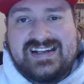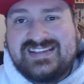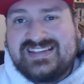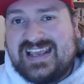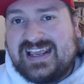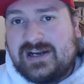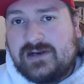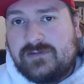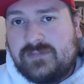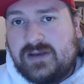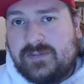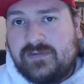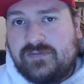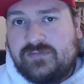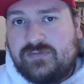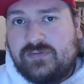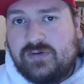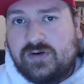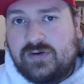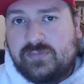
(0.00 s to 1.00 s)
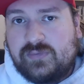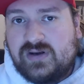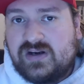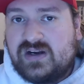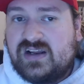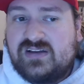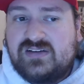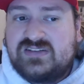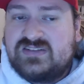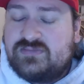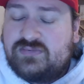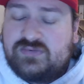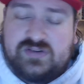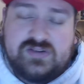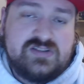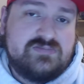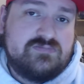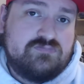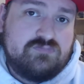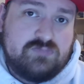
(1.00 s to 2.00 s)
anime before?
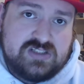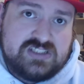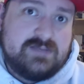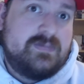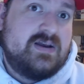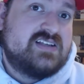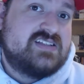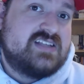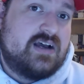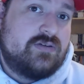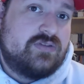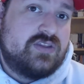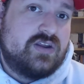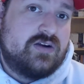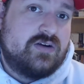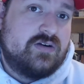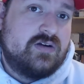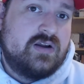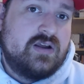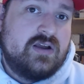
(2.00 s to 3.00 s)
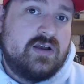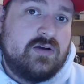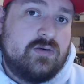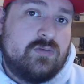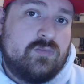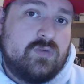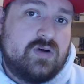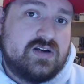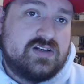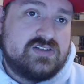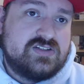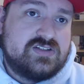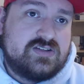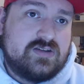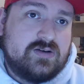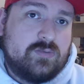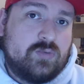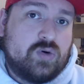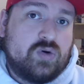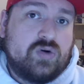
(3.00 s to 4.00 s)
What's the best out there? What does
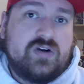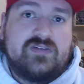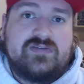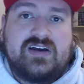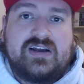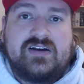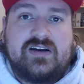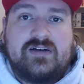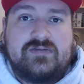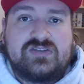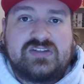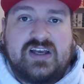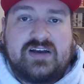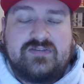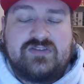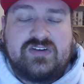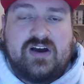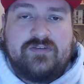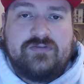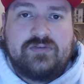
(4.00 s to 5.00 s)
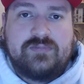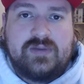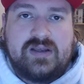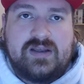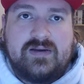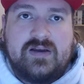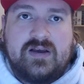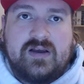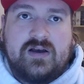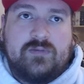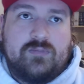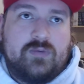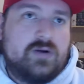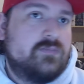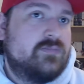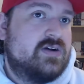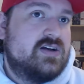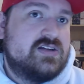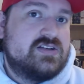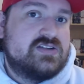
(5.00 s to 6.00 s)
the world of light novels have to offer me?
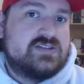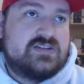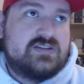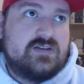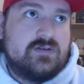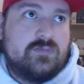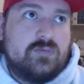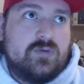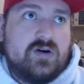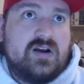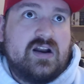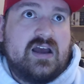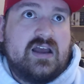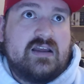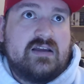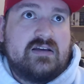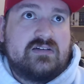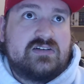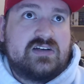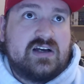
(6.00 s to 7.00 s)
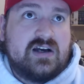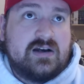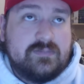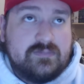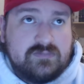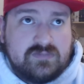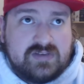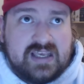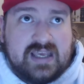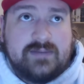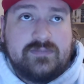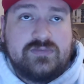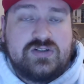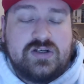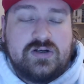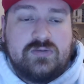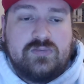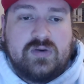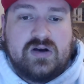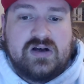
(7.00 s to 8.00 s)
The one I came
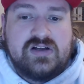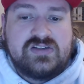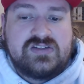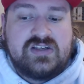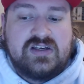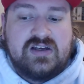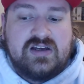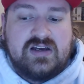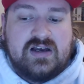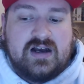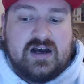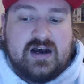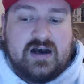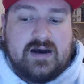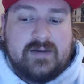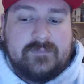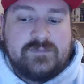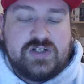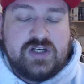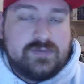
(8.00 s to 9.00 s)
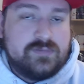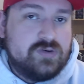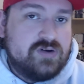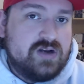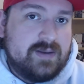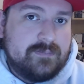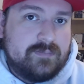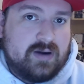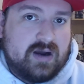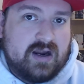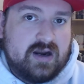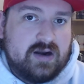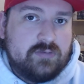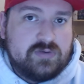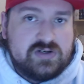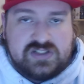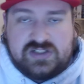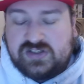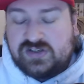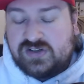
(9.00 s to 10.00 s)
to was Tearmoon Empire,
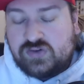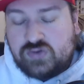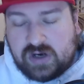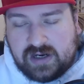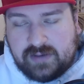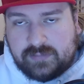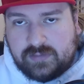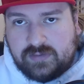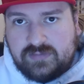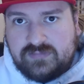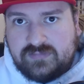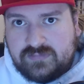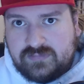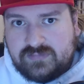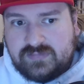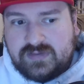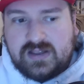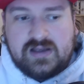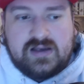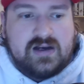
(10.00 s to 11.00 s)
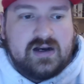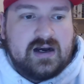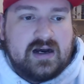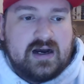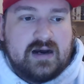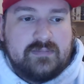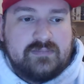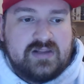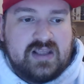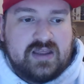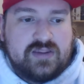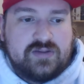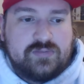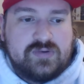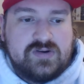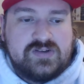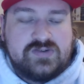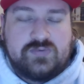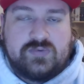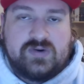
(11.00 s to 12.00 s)
which is incredible. The other
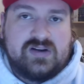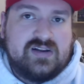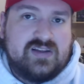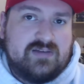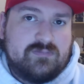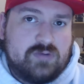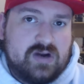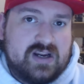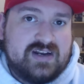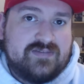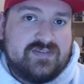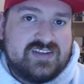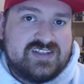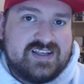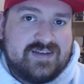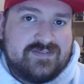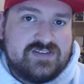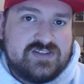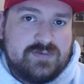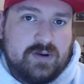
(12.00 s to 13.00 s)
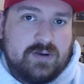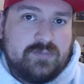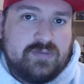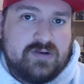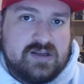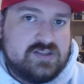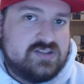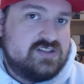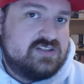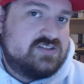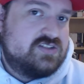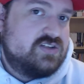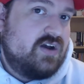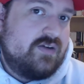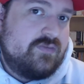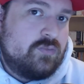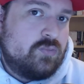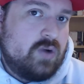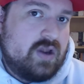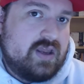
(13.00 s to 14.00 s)
was Reign of the Seven Spellblades. Still
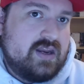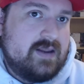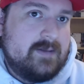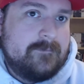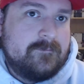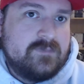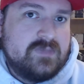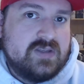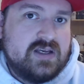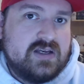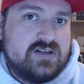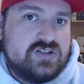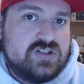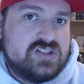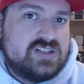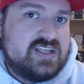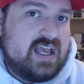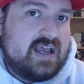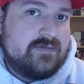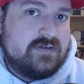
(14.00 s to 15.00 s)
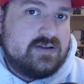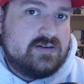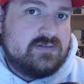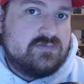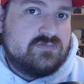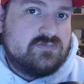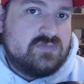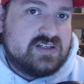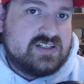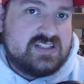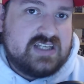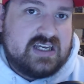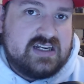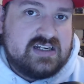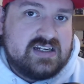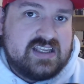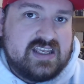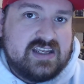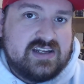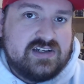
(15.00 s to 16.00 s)
haven't read it, just have it. Excited
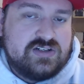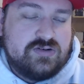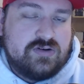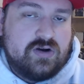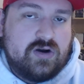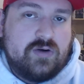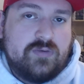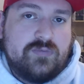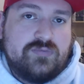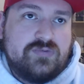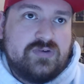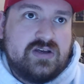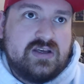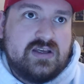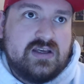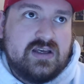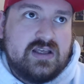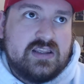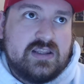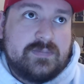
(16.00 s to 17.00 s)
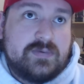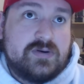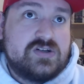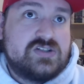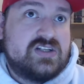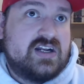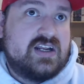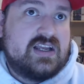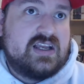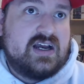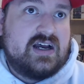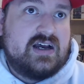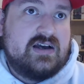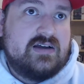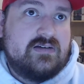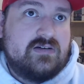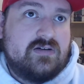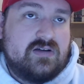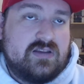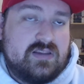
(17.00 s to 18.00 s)
to get into it. Hopefully the person I
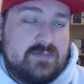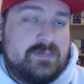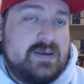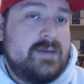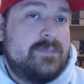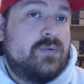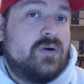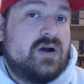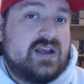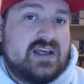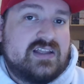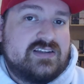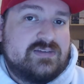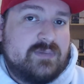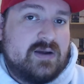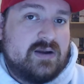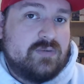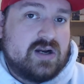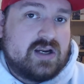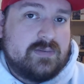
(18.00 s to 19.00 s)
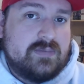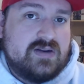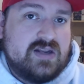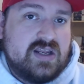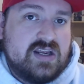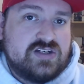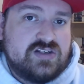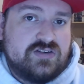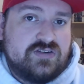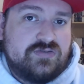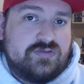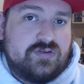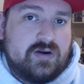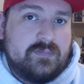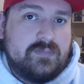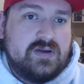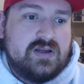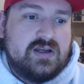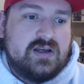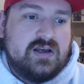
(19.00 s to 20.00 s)
got, and the people I got my recommendations
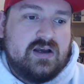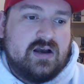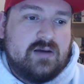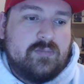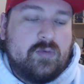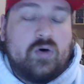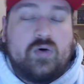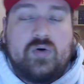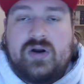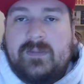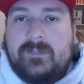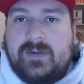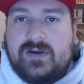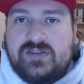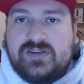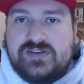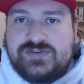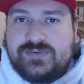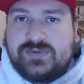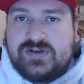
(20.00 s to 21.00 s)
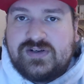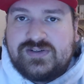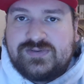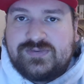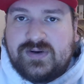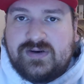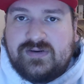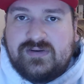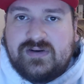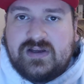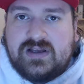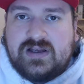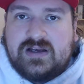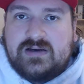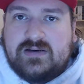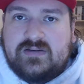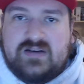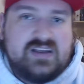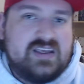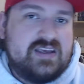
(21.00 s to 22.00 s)
from, hold up on this one as well.
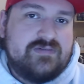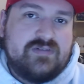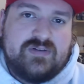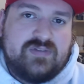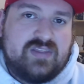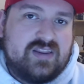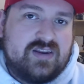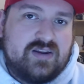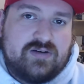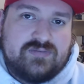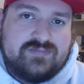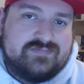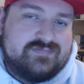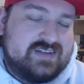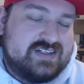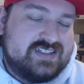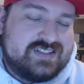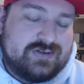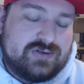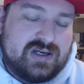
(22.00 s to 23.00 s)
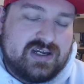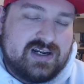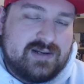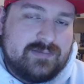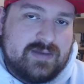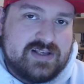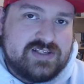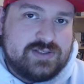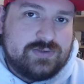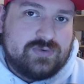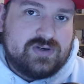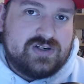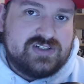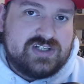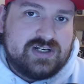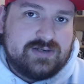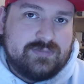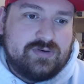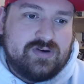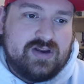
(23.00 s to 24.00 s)
Even if they don't, I still got an amazing one,
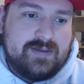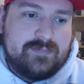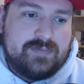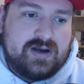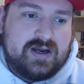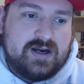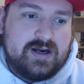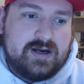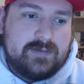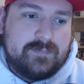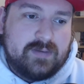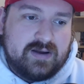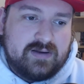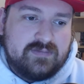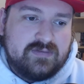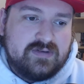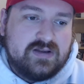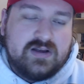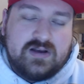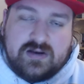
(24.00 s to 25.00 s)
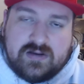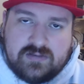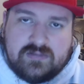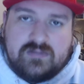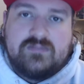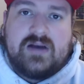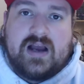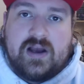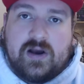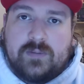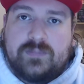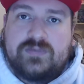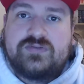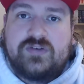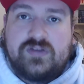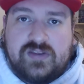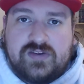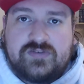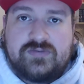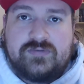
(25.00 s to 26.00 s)
Tearmoon Empire, but high hopes
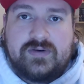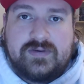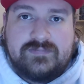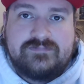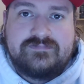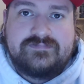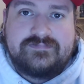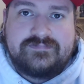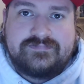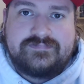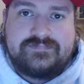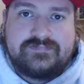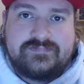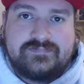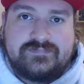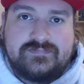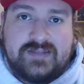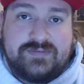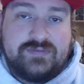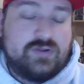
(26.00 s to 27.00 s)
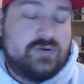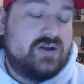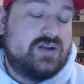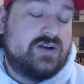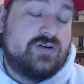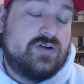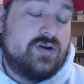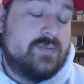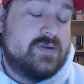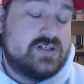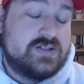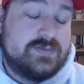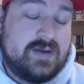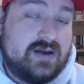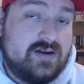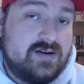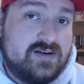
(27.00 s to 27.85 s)
for this one. even though I don't know much about it,